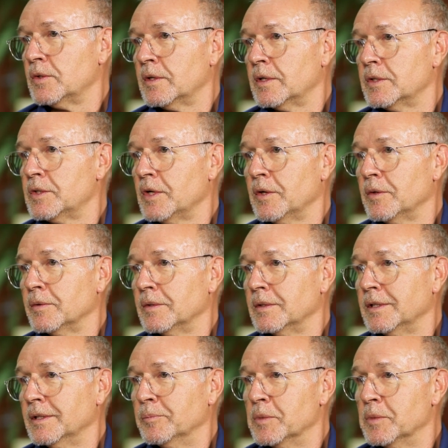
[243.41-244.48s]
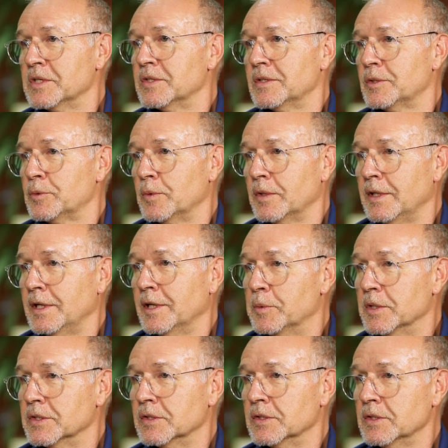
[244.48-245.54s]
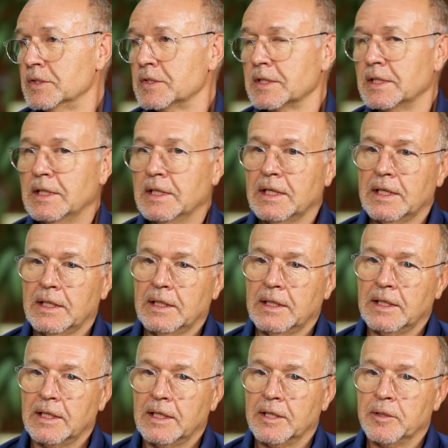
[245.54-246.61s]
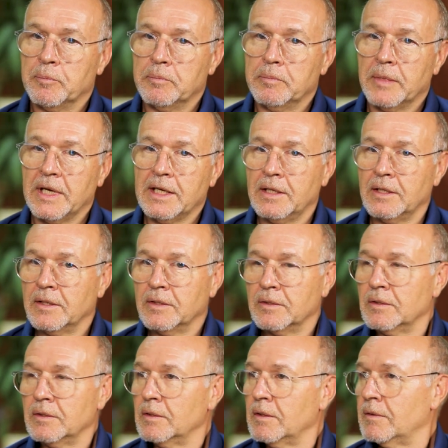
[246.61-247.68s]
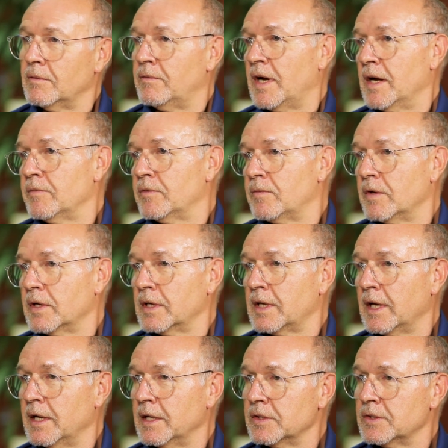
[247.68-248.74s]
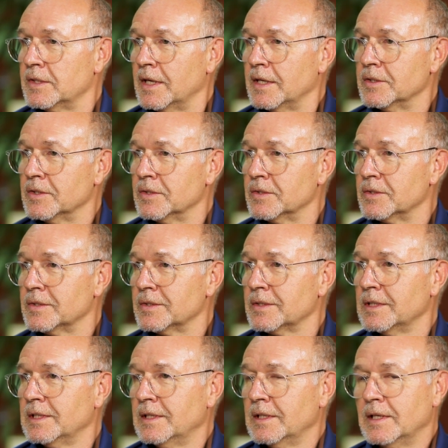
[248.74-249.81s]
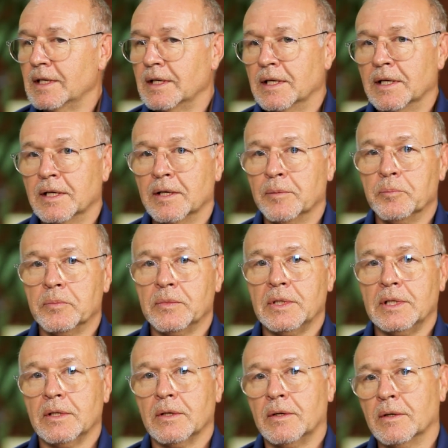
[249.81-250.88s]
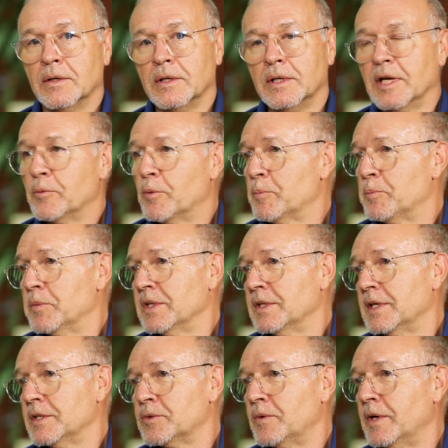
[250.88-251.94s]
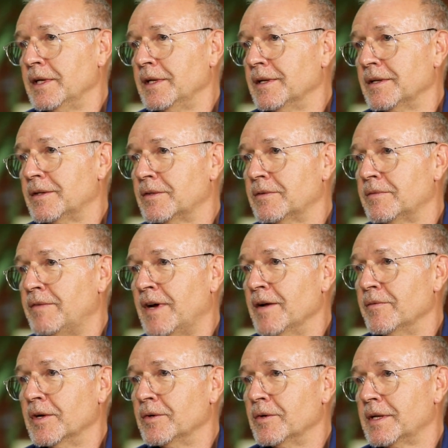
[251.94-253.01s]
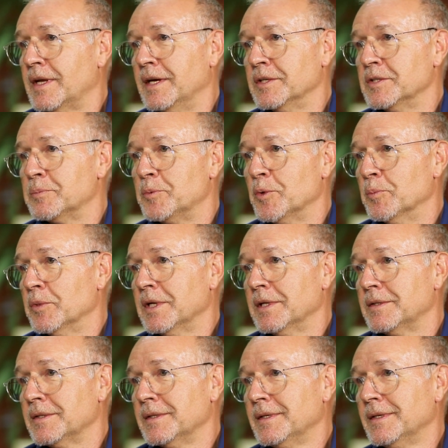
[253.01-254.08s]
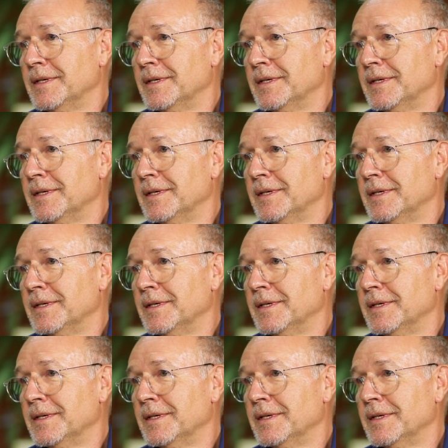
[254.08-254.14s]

on its own, a business within a business, making 5 different can sizes on equipment that's running at 500 cans per minute.